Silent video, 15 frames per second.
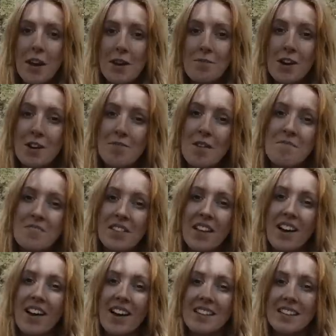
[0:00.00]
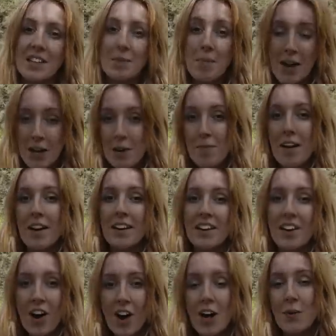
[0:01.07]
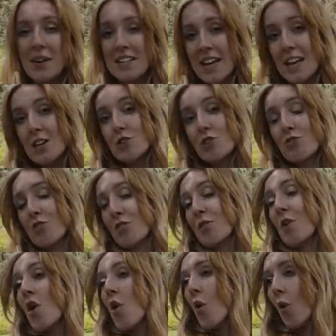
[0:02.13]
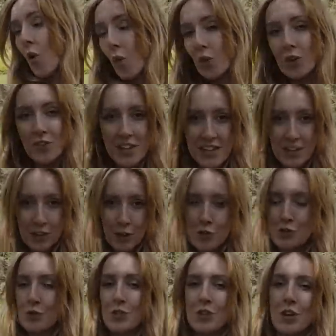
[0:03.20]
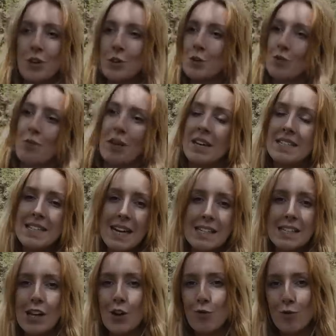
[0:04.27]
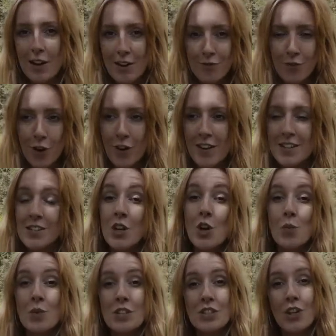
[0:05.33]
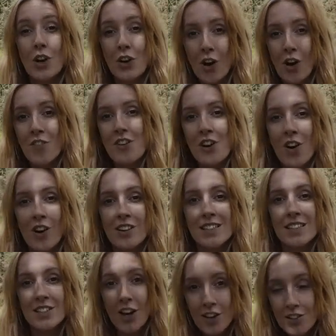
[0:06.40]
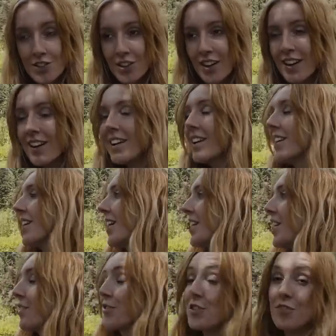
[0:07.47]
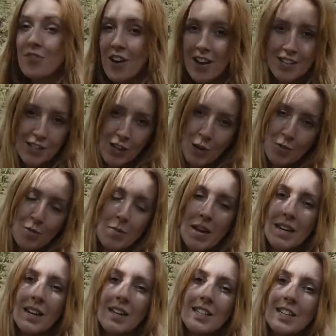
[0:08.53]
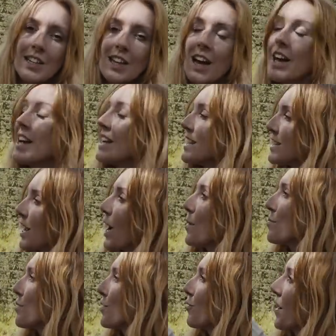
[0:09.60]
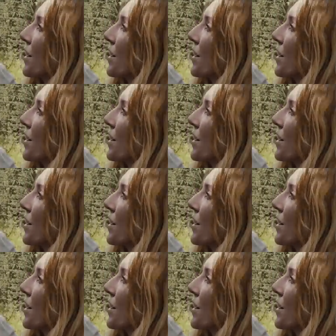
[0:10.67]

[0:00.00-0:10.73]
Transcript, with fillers: Bay, you might remember that I said the Pan American Highway takes you through all of the ecological zones from like desert and rainforest. We started off in Arctic tundra and now for the first time we've made it to the temperate